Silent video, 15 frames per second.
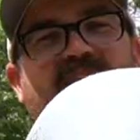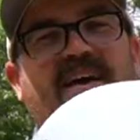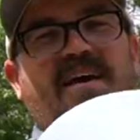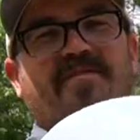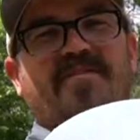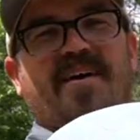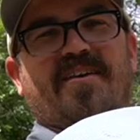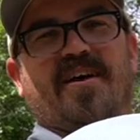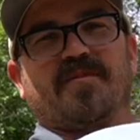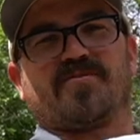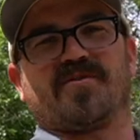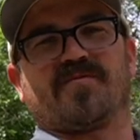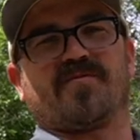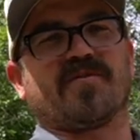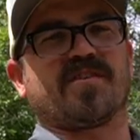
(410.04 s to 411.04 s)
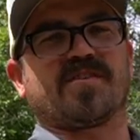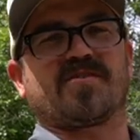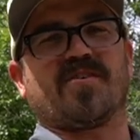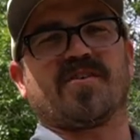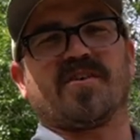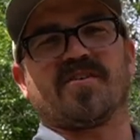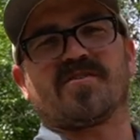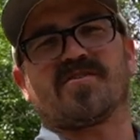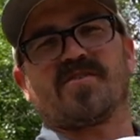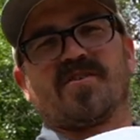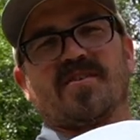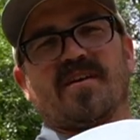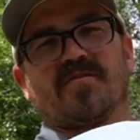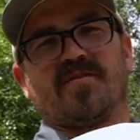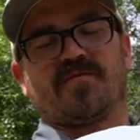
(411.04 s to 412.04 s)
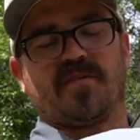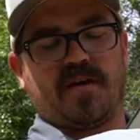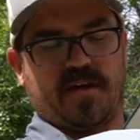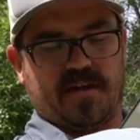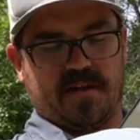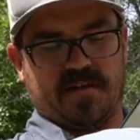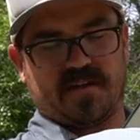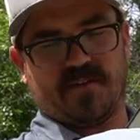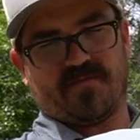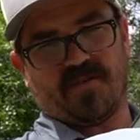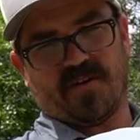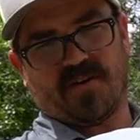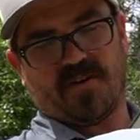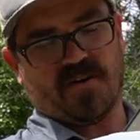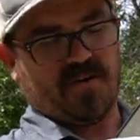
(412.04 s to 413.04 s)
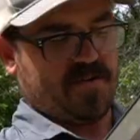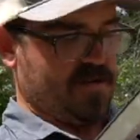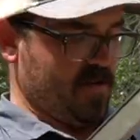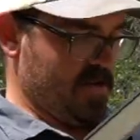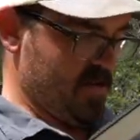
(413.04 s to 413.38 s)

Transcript: have that option for this cart here. So you're gonna have to find a different cart.